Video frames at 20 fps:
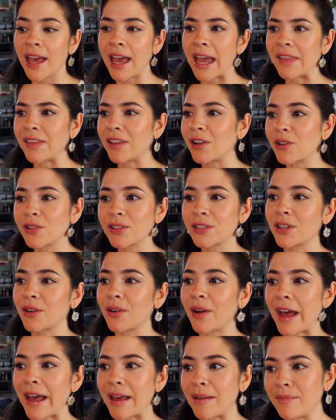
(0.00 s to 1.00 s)
and then also
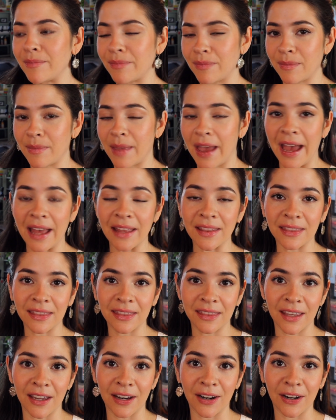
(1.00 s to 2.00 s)
I'm at
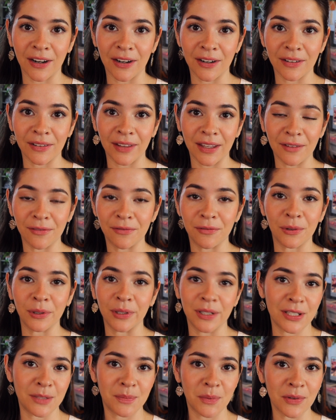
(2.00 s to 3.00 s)
their like full
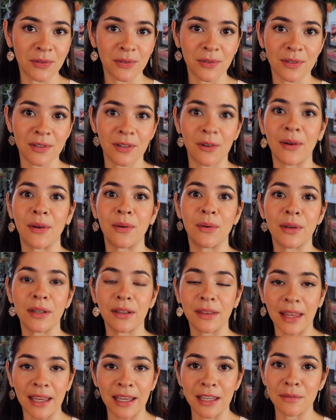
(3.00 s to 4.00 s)
disposal, so
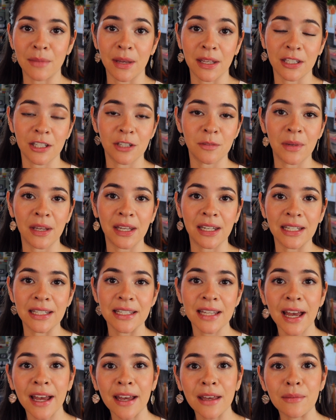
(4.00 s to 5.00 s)
they can message me
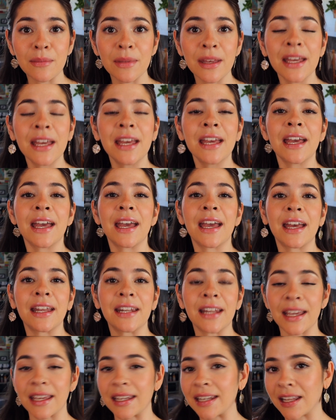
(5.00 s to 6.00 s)
anytime
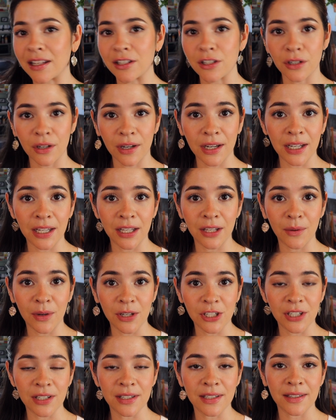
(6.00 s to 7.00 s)
and I can answer any
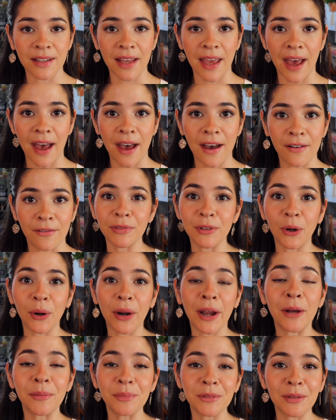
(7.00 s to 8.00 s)
questions that they have or
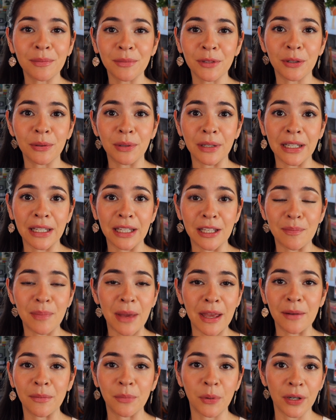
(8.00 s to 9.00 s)
help them through any
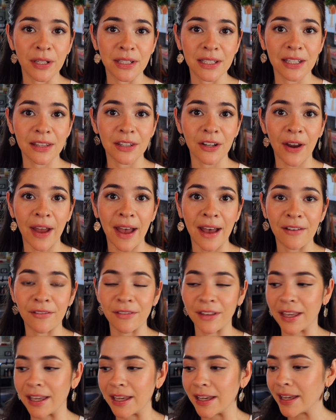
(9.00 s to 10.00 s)
pain points that they're
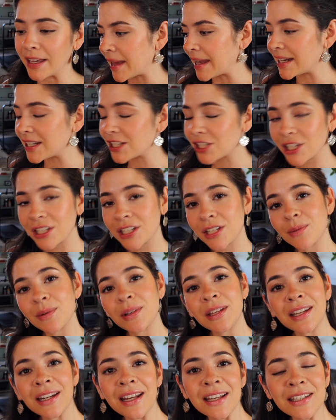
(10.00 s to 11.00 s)
having. And it's just a
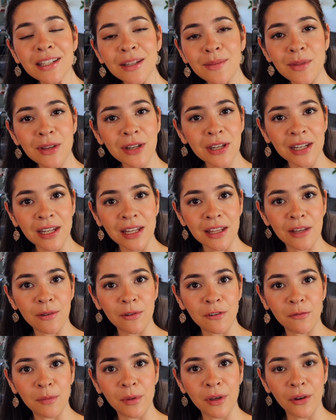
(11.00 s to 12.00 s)
really nice community that
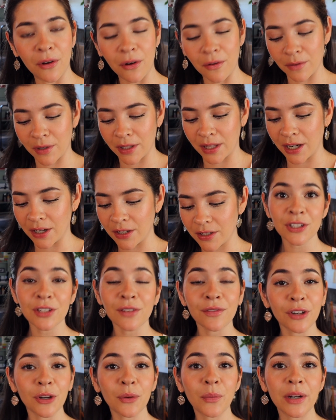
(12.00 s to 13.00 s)
we've built over there. So
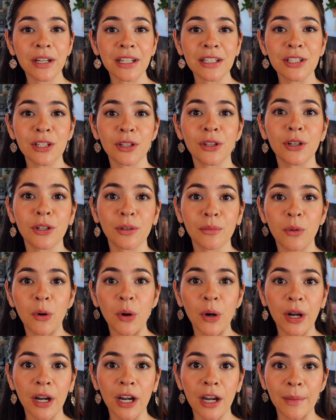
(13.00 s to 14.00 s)
if you're wanting to learn
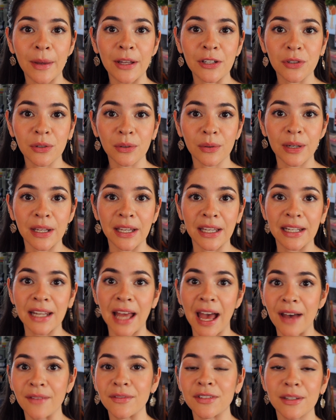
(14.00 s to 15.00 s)
more about jewelry and
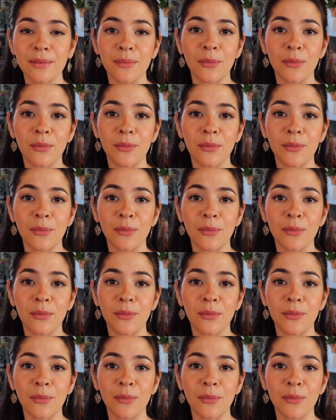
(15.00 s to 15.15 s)
have some